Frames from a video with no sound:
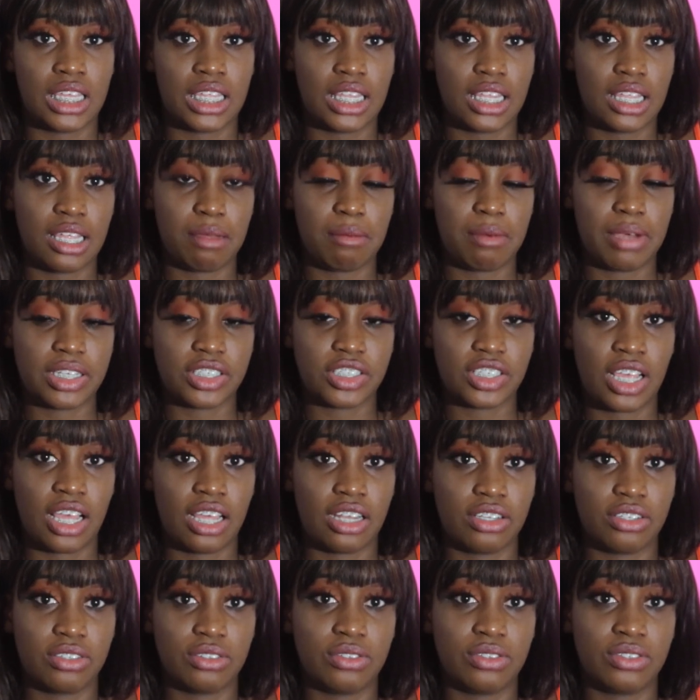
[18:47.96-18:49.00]
look at my
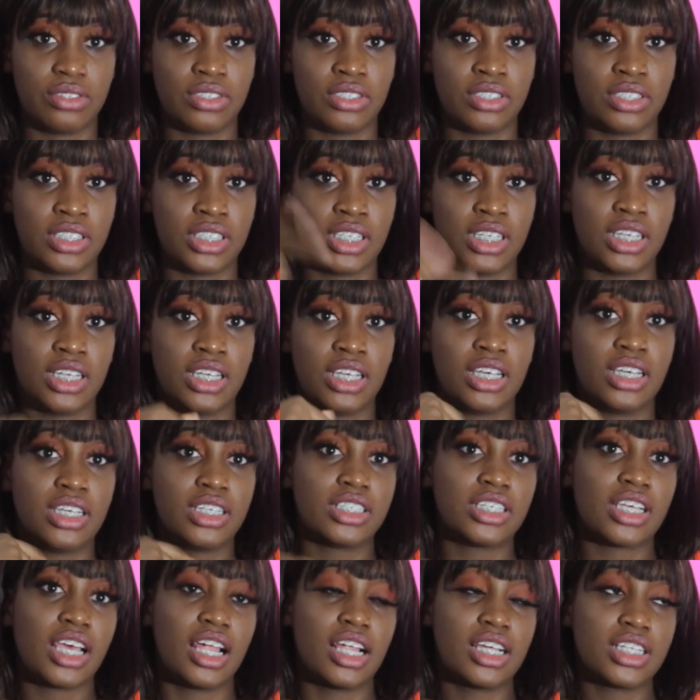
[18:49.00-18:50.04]
shadow.
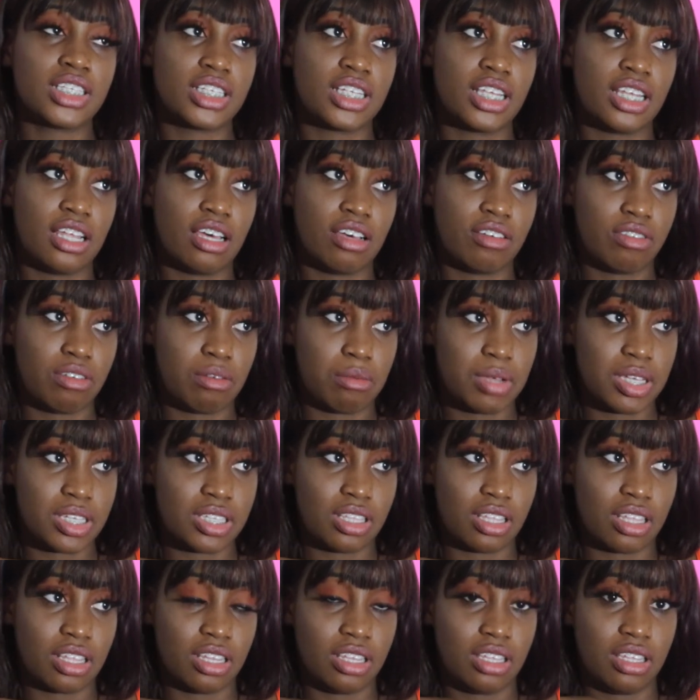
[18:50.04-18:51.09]
Shout out to Love for
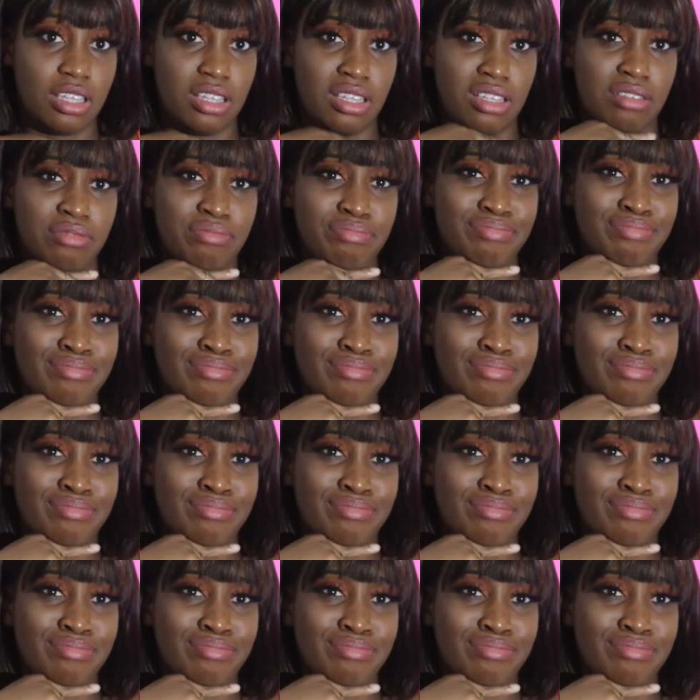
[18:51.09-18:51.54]
basically